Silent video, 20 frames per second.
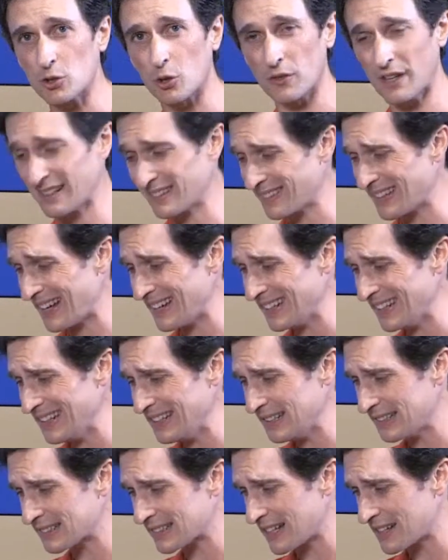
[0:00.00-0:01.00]
That's that
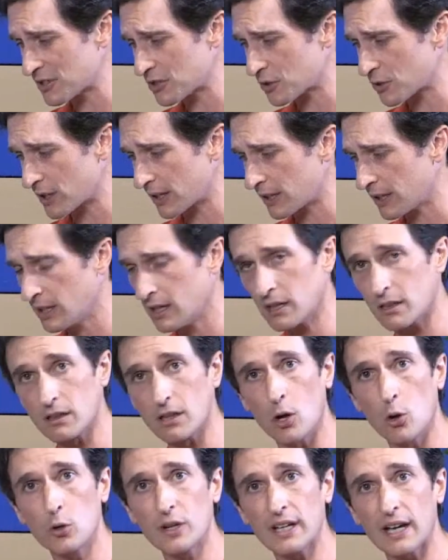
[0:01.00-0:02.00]
eccentric
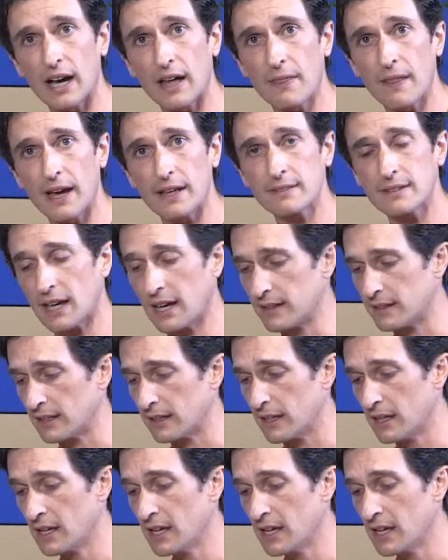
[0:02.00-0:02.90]
loading on that tendon.